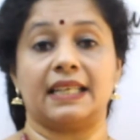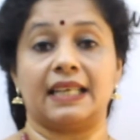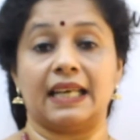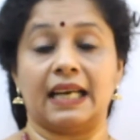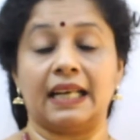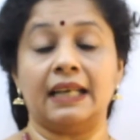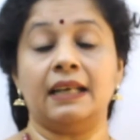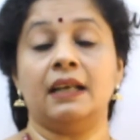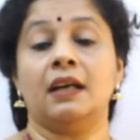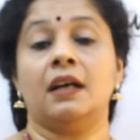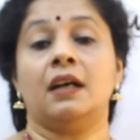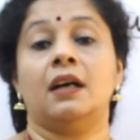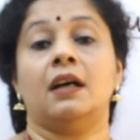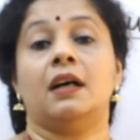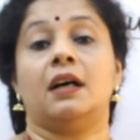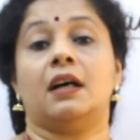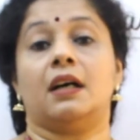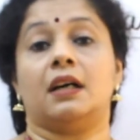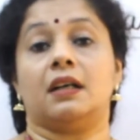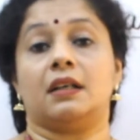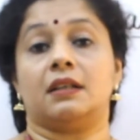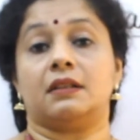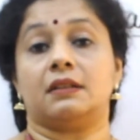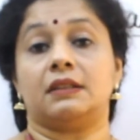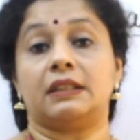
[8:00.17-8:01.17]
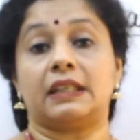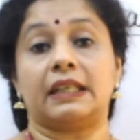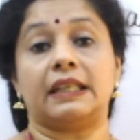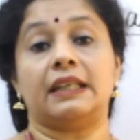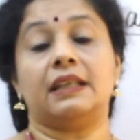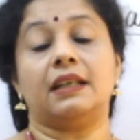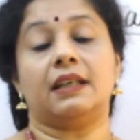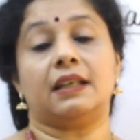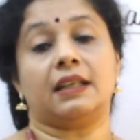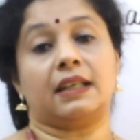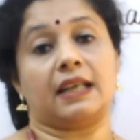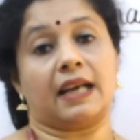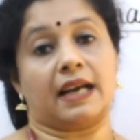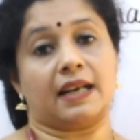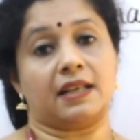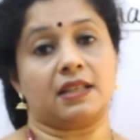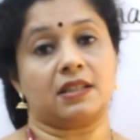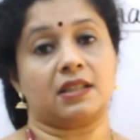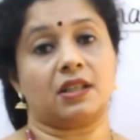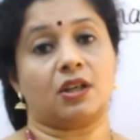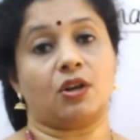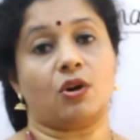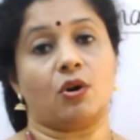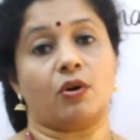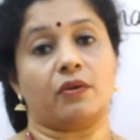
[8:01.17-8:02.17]
can trigger
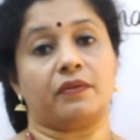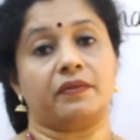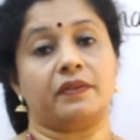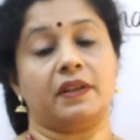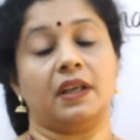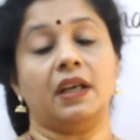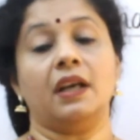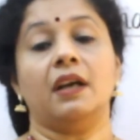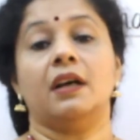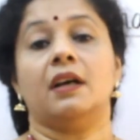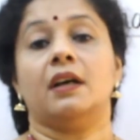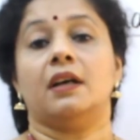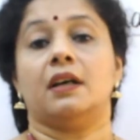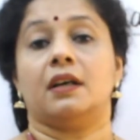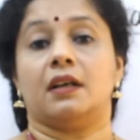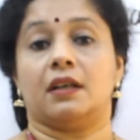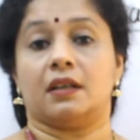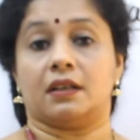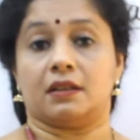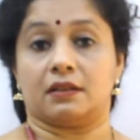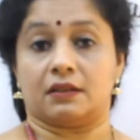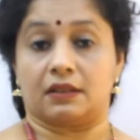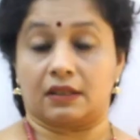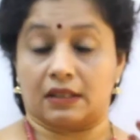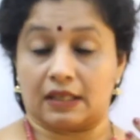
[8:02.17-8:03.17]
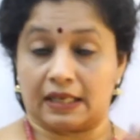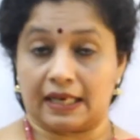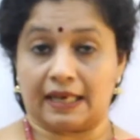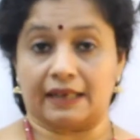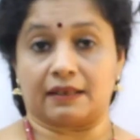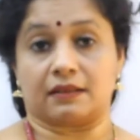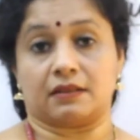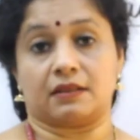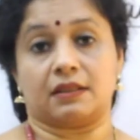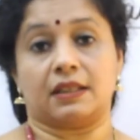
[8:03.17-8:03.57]
cancer of the lung.